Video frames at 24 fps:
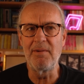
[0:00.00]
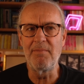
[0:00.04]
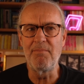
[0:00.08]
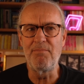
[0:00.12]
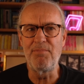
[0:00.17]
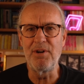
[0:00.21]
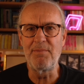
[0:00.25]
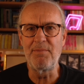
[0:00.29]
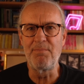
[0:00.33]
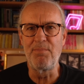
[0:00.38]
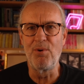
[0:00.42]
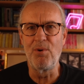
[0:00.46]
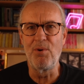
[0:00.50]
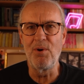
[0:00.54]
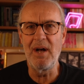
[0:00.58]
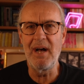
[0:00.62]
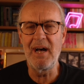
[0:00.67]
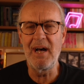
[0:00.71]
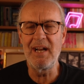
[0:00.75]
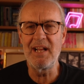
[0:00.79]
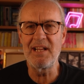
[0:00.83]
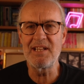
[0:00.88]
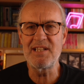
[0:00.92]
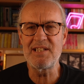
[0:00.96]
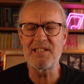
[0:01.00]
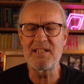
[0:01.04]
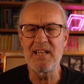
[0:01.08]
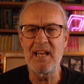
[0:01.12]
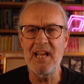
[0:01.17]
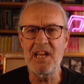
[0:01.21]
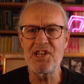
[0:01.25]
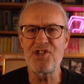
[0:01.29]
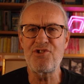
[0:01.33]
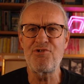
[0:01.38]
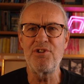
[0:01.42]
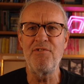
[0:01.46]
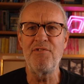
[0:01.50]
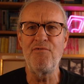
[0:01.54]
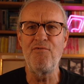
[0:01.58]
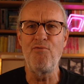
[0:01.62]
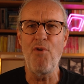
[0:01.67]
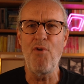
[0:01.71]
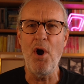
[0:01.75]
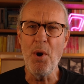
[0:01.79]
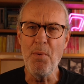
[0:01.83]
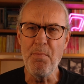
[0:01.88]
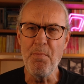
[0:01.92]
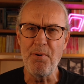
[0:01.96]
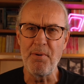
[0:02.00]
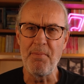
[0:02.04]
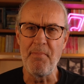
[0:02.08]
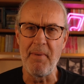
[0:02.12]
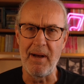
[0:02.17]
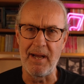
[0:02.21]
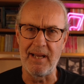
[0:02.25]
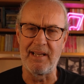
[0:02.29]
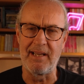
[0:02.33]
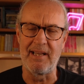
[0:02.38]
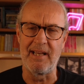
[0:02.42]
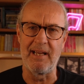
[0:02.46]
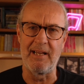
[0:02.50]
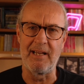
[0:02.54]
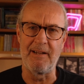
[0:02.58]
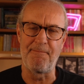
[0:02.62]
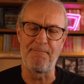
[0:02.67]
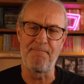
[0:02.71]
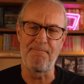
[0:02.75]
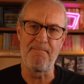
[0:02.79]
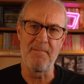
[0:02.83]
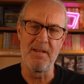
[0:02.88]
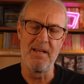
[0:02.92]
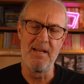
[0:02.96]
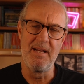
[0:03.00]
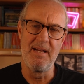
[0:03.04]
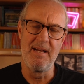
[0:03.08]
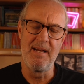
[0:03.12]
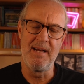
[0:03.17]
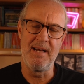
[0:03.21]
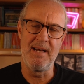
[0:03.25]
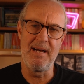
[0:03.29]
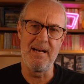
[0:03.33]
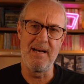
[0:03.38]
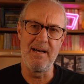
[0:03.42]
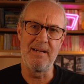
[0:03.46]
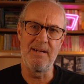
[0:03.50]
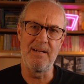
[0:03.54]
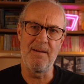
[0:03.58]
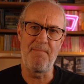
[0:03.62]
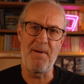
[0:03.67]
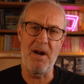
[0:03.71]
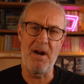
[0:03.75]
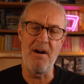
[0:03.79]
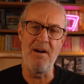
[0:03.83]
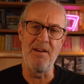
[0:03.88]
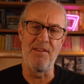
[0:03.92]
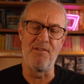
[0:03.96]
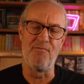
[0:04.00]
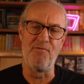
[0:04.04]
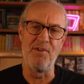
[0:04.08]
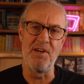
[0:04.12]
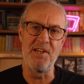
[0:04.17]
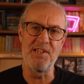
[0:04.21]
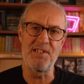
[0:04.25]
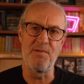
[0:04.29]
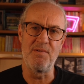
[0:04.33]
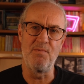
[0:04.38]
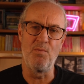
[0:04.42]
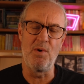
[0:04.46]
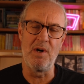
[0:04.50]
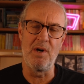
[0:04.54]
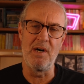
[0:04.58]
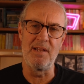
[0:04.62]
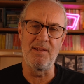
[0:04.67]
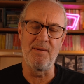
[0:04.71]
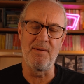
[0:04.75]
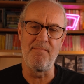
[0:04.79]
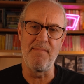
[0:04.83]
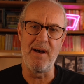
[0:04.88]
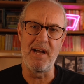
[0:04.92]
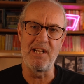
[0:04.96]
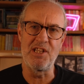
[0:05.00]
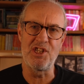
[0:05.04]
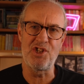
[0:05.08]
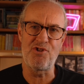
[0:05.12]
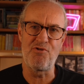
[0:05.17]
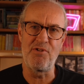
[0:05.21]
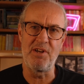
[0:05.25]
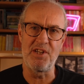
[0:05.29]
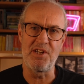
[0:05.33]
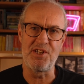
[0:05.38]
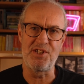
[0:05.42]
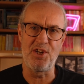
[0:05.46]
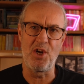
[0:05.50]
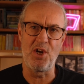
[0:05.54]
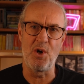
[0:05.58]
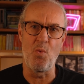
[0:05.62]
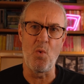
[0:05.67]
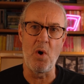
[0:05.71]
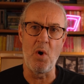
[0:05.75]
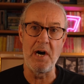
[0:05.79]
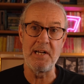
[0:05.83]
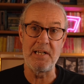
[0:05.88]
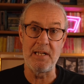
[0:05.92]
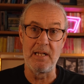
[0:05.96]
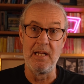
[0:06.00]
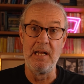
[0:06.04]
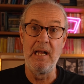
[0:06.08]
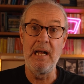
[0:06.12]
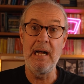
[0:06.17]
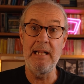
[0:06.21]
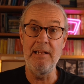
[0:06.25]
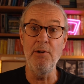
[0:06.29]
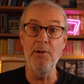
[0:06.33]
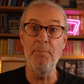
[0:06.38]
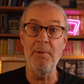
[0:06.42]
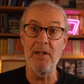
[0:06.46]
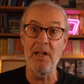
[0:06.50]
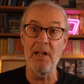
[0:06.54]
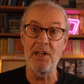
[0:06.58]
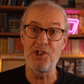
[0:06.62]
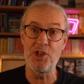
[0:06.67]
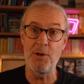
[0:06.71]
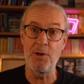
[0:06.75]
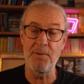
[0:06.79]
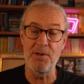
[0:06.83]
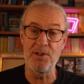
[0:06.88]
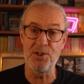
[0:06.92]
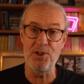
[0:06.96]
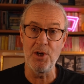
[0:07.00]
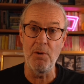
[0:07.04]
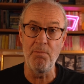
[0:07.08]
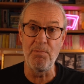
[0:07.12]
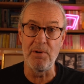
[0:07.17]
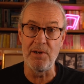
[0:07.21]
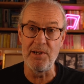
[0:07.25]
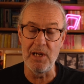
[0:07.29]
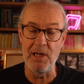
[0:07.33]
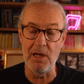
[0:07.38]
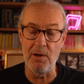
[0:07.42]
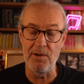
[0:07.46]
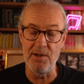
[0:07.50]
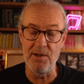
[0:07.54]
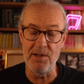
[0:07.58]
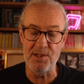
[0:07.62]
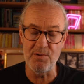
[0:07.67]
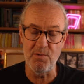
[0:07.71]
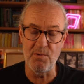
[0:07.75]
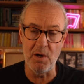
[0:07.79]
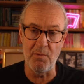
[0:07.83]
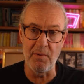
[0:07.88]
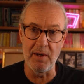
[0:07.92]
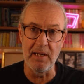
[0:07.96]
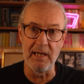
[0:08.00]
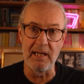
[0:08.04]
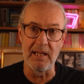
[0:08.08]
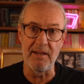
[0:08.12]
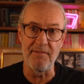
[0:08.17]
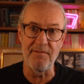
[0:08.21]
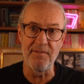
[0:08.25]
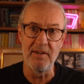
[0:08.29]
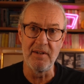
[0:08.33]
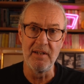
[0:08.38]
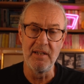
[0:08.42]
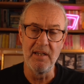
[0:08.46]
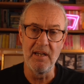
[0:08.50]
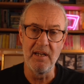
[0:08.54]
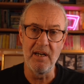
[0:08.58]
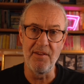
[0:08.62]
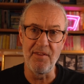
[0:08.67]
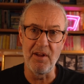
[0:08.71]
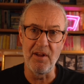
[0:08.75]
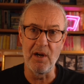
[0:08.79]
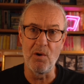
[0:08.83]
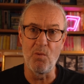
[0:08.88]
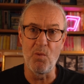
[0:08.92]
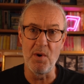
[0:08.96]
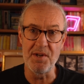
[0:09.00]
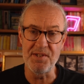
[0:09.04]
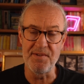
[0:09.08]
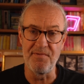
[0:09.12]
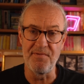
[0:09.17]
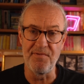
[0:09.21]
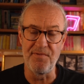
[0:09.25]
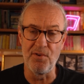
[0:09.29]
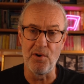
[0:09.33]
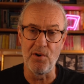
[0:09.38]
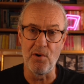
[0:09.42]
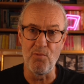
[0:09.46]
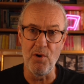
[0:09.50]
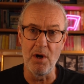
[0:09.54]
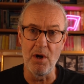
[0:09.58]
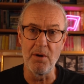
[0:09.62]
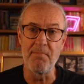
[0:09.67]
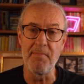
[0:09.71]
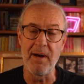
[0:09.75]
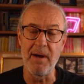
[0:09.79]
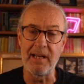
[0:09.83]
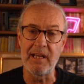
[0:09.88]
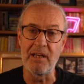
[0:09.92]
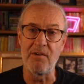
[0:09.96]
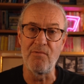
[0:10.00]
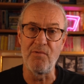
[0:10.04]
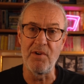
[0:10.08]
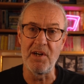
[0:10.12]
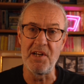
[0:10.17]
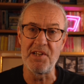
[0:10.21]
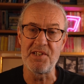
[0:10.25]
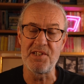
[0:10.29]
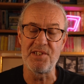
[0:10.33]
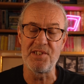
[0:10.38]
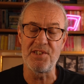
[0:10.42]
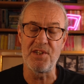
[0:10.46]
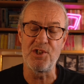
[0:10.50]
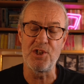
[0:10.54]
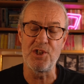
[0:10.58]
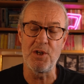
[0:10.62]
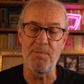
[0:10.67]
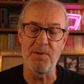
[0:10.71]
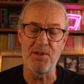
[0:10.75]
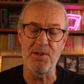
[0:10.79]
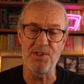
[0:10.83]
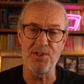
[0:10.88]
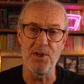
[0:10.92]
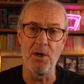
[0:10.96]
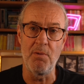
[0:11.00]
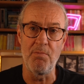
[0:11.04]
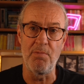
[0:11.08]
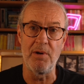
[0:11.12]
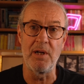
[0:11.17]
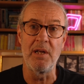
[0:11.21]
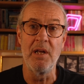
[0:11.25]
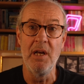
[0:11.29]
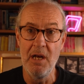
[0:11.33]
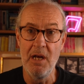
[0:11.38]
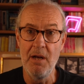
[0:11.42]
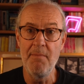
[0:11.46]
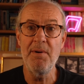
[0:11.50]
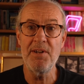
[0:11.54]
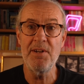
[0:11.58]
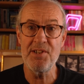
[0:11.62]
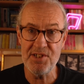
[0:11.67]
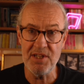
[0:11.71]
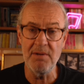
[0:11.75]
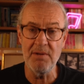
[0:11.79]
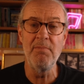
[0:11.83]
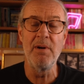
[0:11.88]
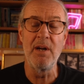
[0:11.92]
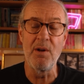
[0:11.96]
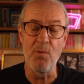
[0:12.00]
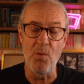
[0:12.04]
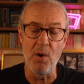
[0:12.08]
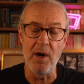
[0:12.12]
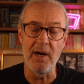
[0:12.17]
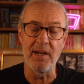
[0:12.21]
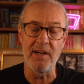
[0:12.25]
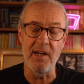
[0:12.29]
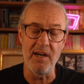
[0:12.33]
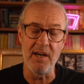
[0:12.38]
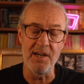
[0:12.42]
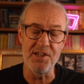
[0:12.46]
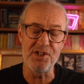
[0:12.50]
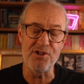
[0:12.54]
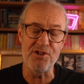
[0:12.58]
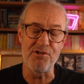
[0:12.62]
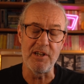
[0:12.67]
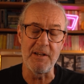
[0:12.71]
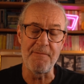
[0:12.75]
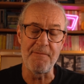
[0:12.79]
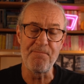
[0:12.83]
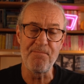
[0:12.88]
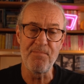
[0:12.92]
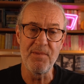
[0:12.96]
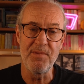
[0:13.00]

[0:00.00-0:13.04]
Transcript: Bridport and its history of rope making. And apparently the reason why the main street is so wide, a little bit like Chipping Sodbury near to where we live, although it wasn't for rope making reasons in Chipping Sodbury, but similarly wide high street.